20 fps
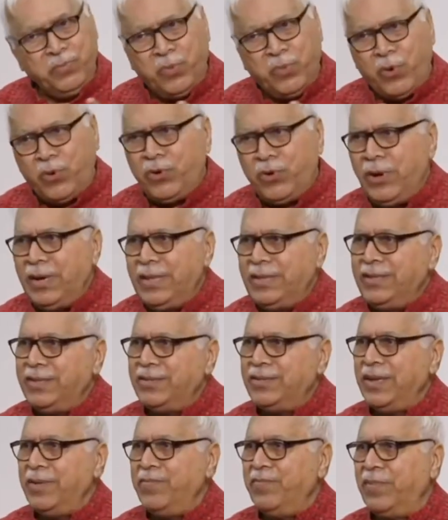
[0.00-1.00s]
more or less
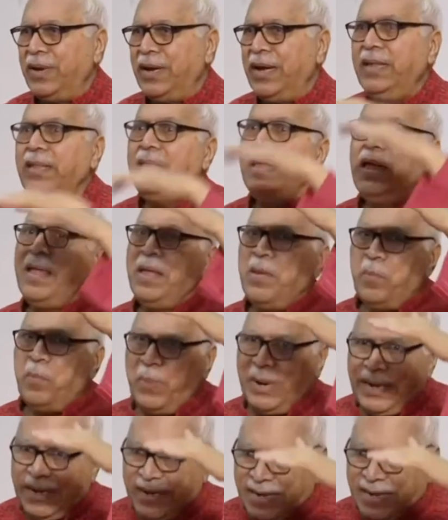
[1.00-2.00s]
the same figures but